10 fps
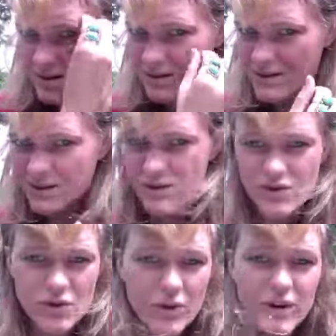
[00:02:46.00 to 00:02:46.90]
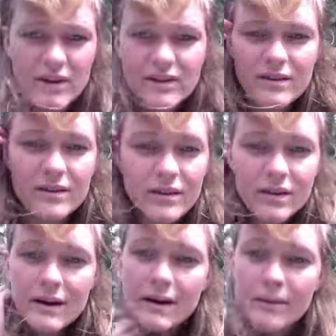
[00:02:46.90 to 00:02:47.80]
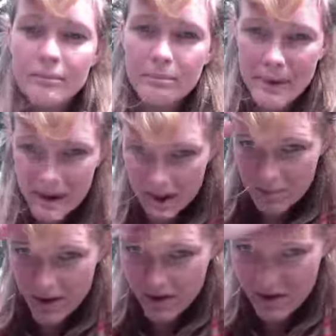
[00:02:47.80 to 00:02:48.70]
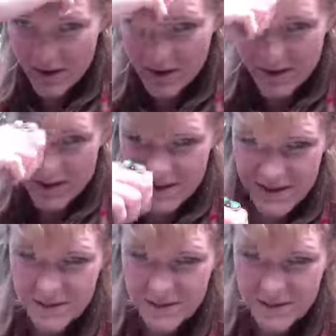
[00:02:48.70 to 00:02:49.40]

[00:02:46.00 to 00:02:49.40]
These little shorties. Making me crazy.